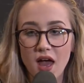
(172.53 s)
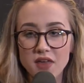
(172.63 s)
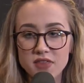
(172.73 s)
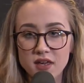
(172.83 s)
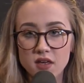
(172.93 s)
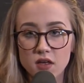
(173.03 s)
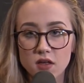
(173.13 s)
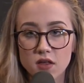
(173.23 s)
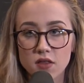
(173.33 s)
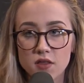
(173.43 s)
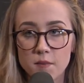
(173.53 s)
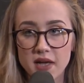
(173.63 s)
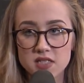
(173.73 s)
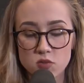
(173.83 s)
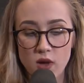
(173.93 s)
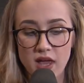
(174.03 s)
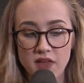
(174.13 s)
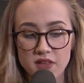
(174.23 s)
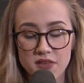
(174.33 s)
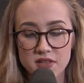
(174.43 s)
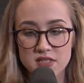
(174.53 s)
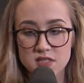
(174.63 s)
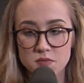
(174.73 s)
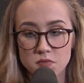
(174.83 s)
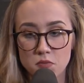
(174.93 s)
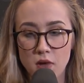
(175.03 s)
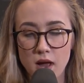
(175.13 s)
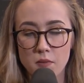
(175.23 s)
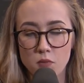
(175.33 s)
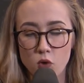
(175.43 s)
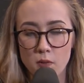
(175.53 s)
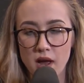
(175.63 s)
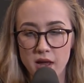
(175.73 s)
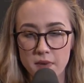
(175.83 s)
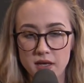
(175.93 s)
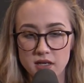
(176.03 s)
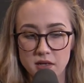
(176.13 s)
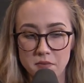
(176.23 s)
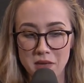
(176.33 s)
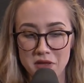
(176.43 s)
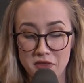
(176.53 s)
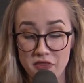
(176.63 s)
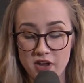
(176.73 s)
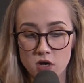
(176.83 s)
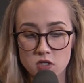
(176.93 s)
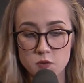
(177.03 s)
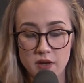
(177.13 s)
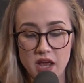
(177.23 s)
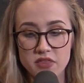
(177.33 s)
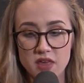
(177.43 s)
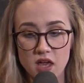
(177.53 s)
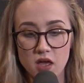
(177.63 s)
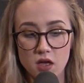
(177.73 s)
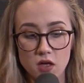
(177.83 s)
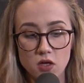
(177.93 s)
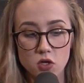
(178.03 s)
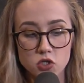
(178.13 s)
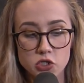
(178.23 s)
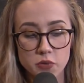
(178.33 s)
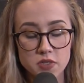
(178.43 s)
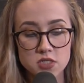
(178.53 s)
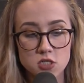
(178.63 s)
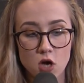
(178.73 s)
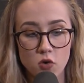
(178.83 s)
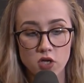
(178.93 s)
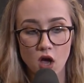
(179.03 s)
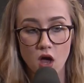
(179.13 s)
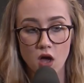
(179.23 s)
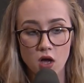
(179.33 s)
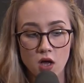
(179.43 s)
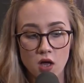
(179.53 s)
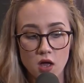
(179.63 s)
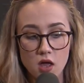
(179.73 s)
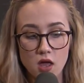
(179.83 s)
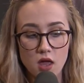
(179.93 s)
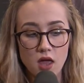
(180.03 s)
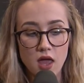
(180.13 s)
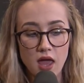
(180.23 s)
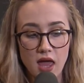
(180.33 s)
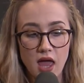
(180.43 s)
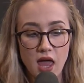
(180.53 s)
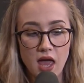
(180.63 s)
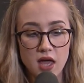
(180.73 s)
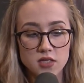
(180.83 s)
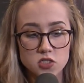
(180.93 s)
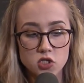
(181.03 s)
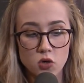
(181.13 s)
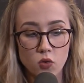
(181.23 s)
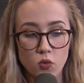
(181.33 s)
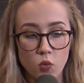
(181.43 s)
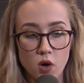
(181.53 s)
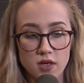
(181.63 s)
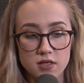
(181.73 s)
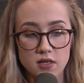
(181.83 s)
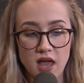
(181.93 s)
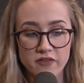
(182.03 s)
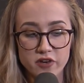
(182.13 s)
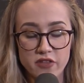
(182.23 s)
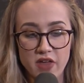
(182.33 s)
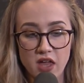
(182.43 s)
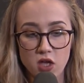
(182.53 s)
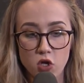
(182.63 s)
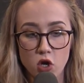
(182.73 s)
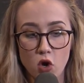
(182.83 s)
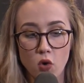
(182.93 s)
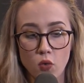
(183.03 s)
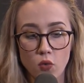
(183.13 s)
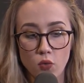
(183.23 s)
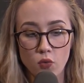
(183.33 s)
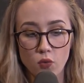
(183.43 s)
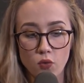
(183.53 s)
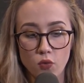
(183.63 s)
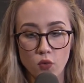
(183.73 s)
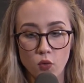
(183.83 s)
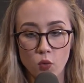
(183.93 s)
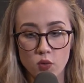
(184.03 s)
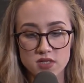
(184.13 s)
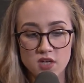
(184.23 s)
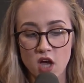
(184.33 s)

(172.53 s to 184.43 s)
I think the best way, and, and this is my, more my opinion maybe than theirs, but I think she was so young and was everything, you know, was